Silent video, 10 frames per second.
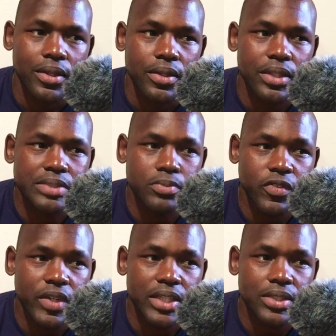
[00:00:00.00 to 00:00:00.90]
This
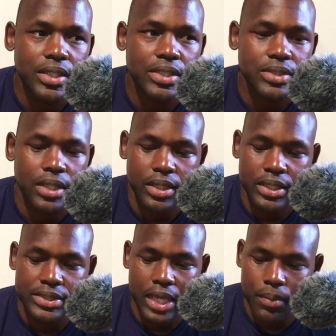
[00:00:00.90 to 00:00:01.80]
movie is an
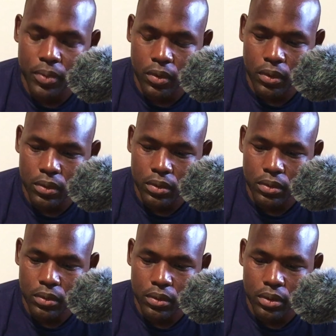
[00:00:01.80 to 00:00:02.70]
example
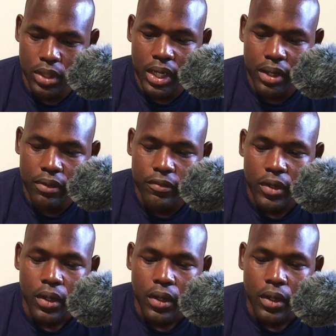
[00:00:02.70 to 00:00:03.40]
of